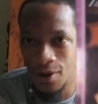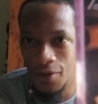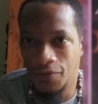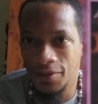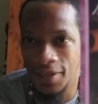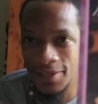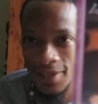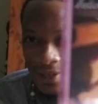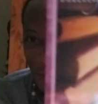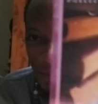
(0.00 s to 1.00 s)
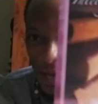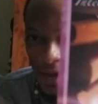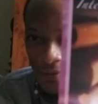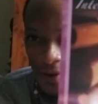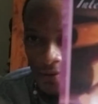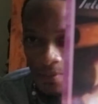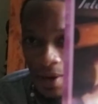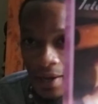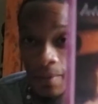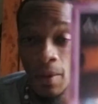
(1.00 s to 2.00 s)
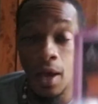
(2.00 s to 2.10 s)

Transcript: Hopefully that's not too bad for everybody.